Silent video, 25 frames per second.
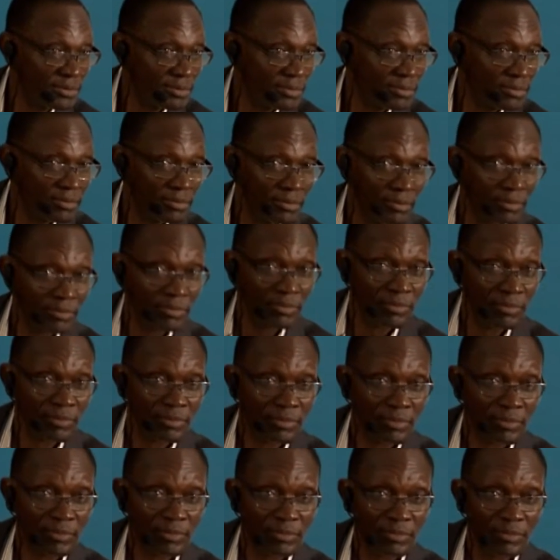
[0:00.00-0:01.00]

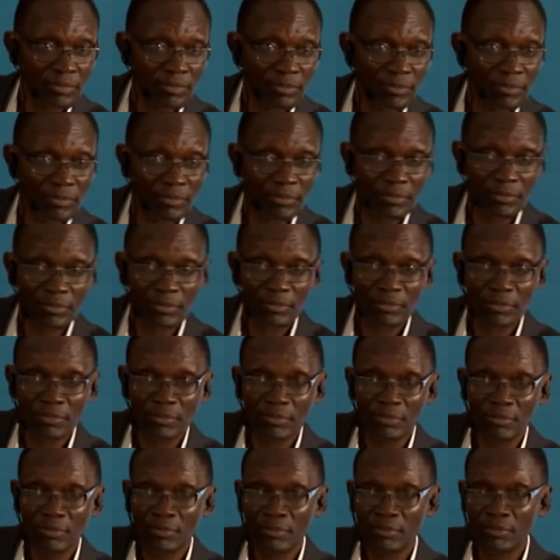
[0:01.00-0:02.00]

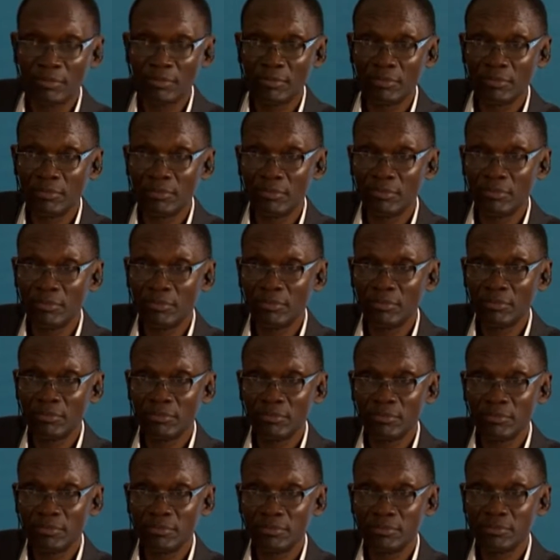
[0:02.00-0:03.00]

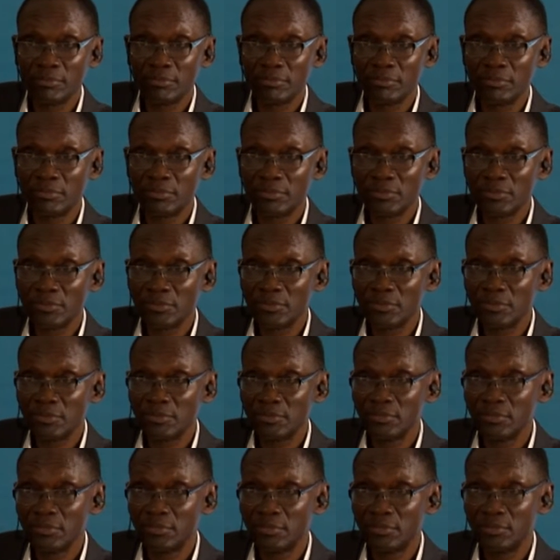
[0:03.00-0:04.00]

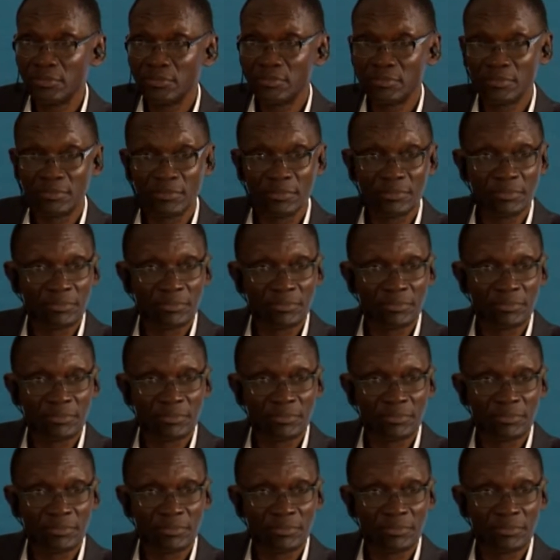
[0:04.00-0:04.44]
Nothing is said.